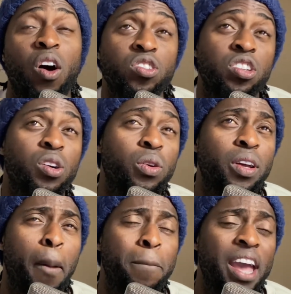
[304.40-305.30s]
also,
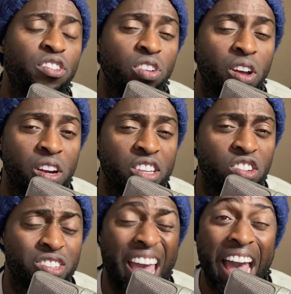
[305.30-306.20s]
Patreon has
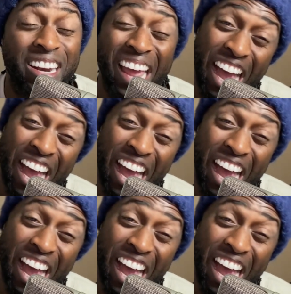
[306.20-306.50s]
just added,